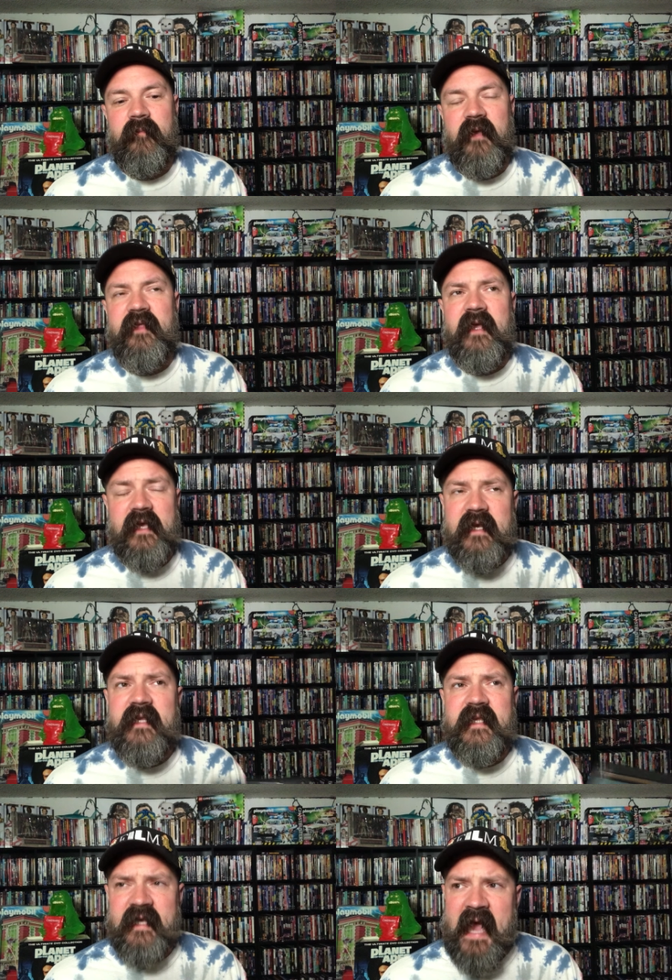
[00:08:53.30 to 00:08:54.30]
I think he
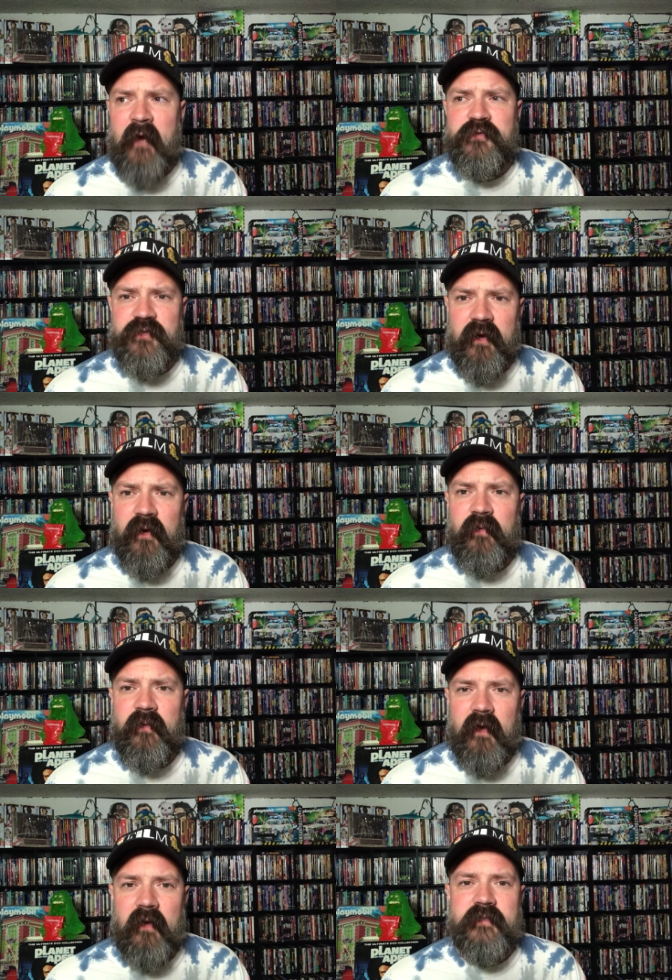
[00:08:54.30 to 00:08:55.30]
did an outro
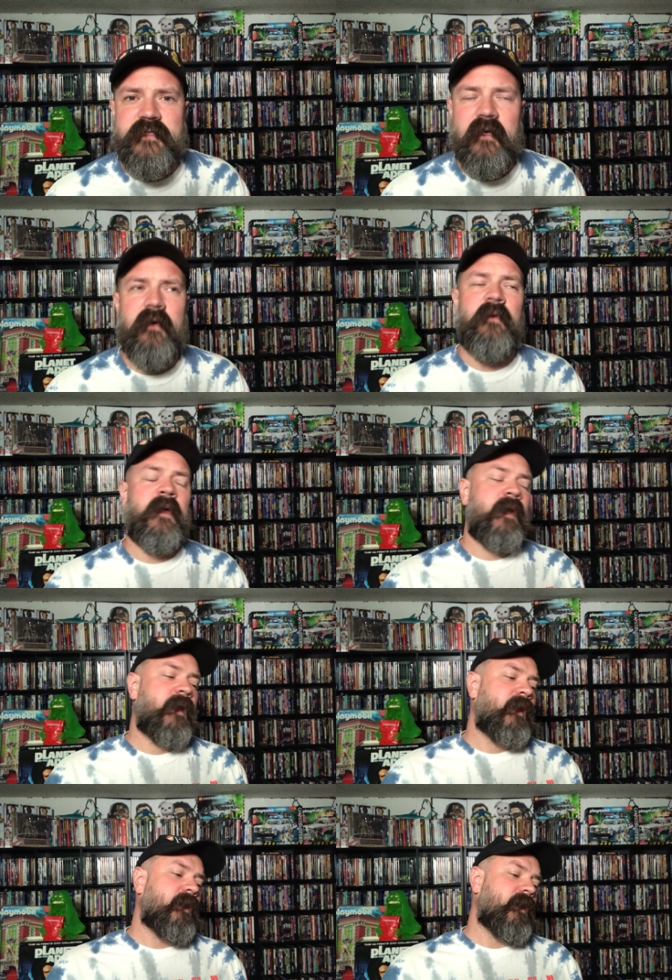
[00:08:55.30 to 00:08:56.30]
also.
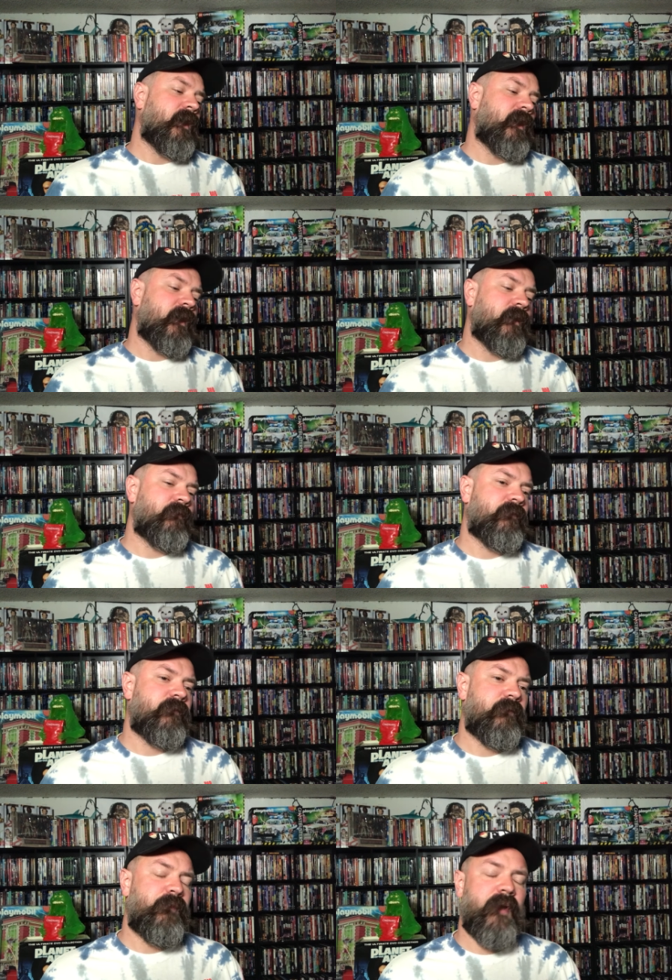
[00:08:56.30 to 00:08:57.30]
Um,
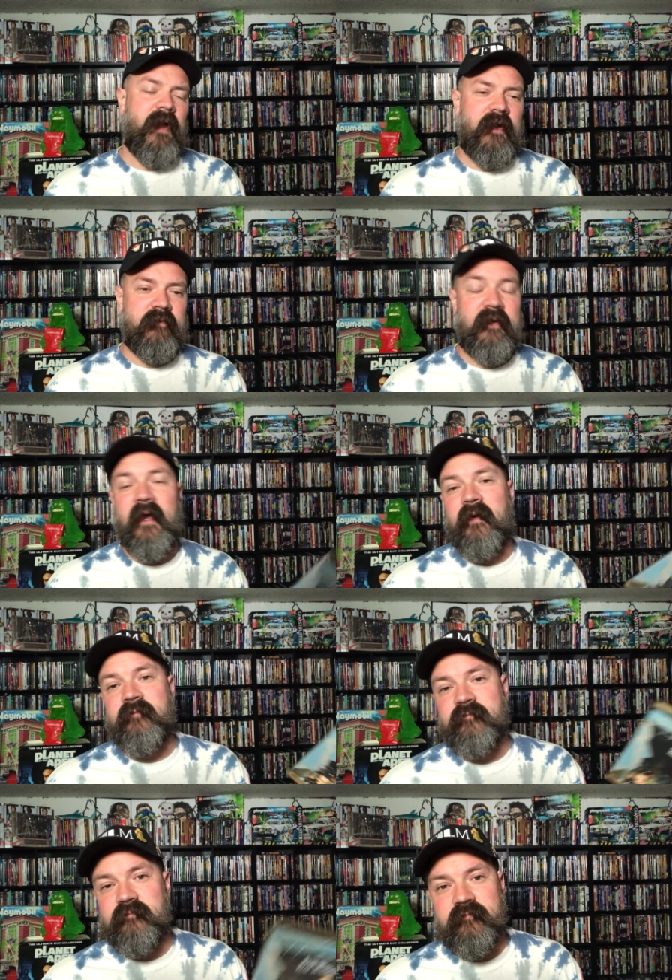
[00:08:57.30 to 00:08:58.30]
but yeah,
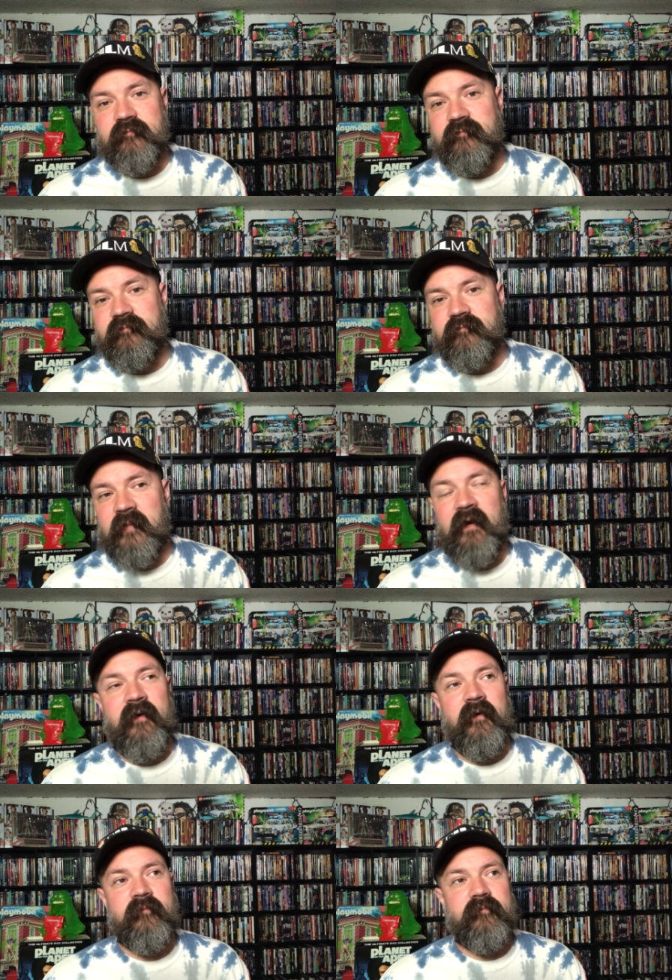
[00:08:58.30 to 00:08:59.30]
I don't
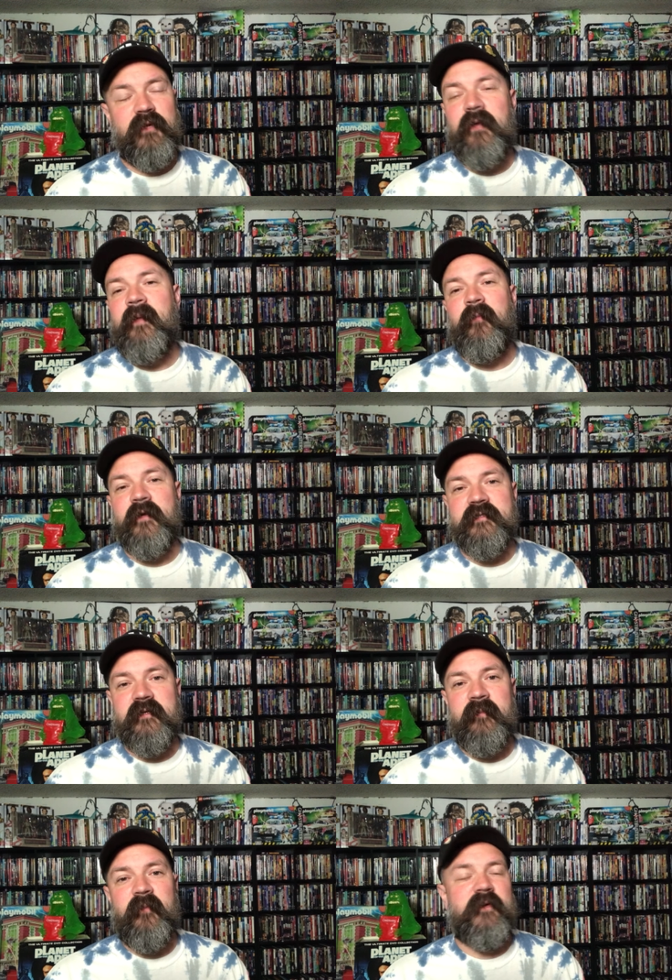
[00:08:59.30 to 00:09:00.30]
know. Good memories.
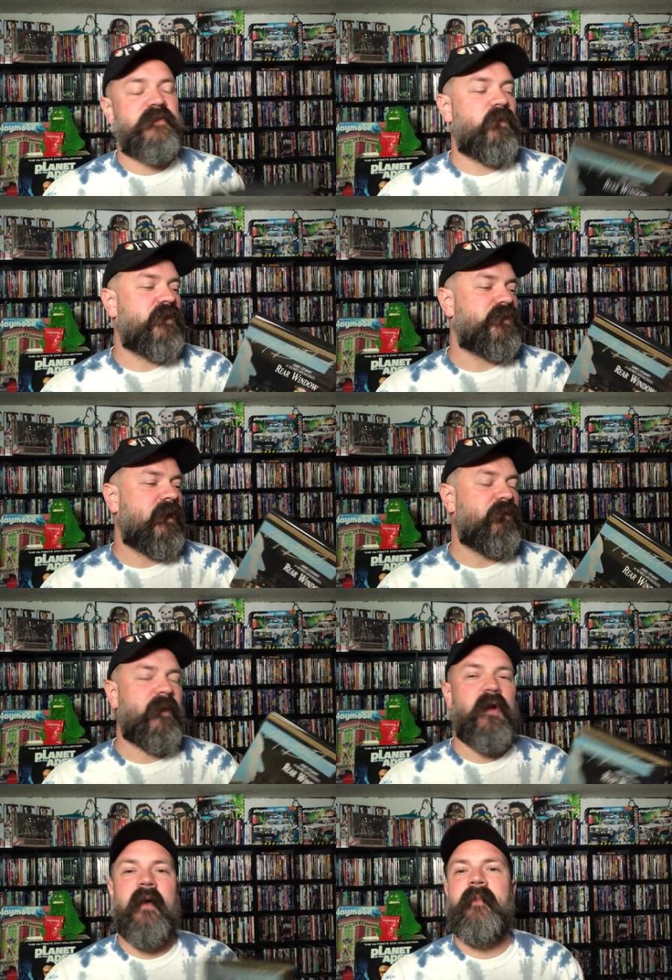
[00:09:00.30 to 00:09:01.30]
Good memories watching that with my
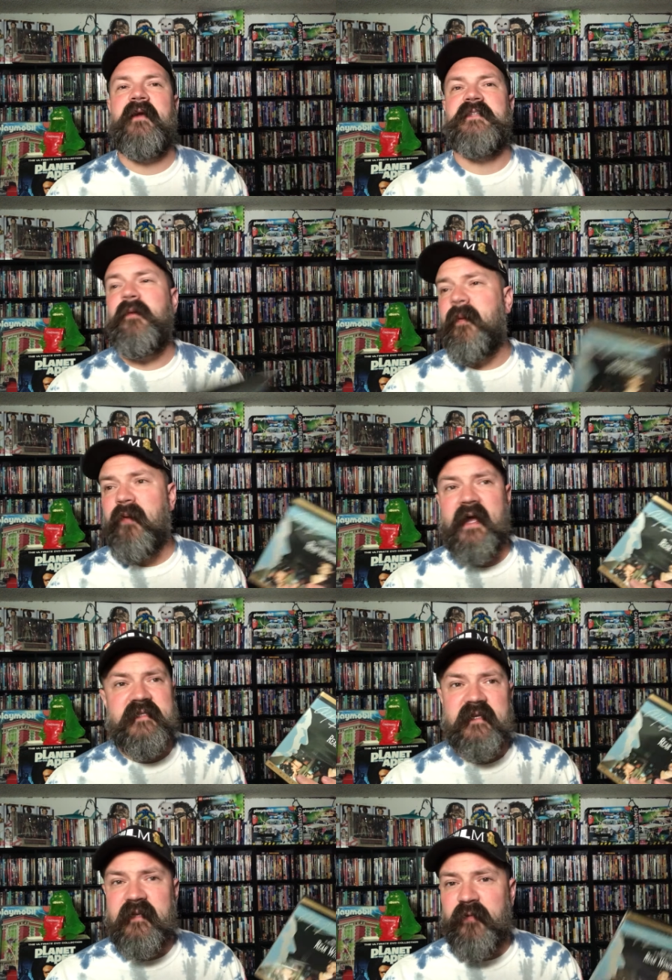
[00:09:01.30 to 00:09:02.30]
grandparents. I remember
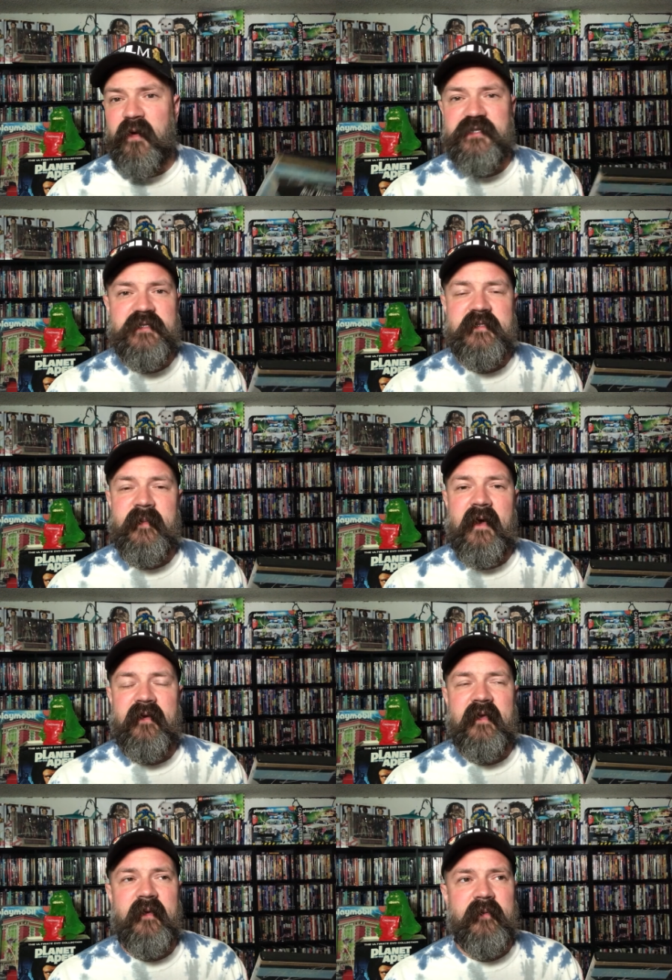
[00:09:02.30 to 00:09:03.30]
asking them questions about
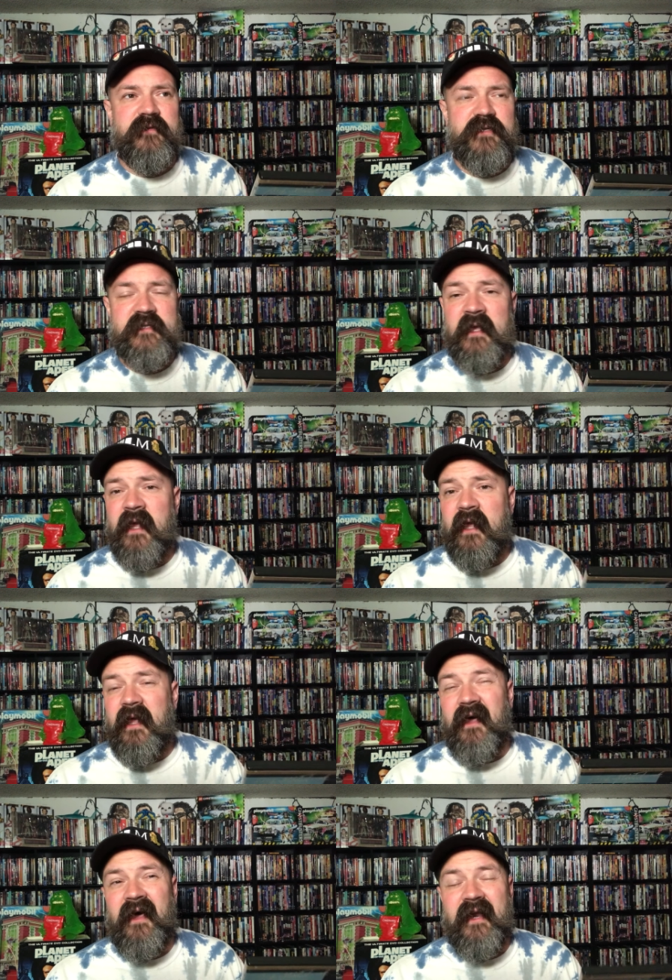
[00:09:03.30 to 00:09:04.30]
him and just
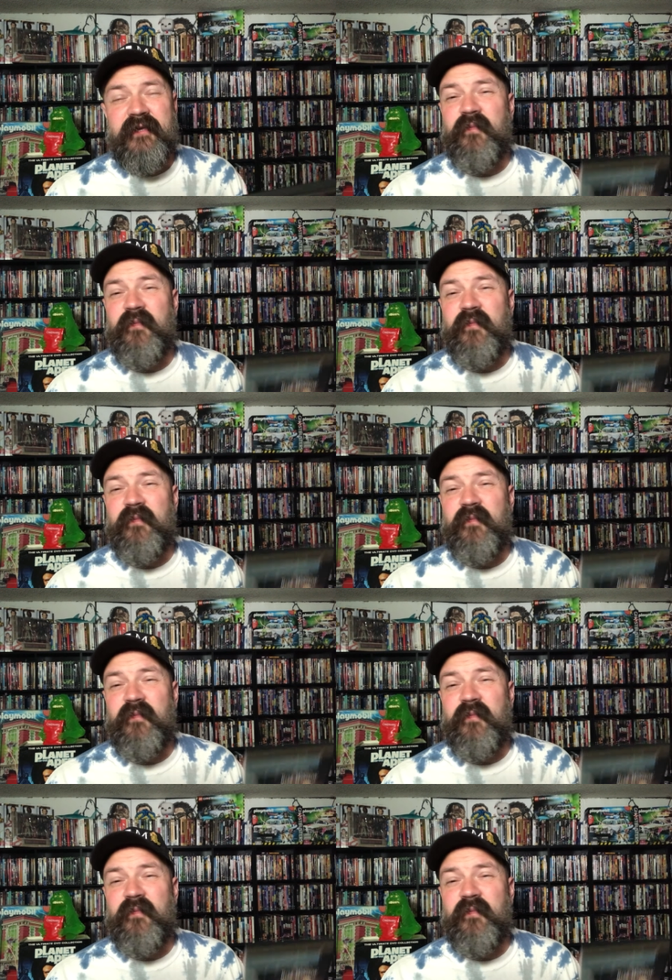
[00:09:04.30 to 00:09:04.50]
uh, do you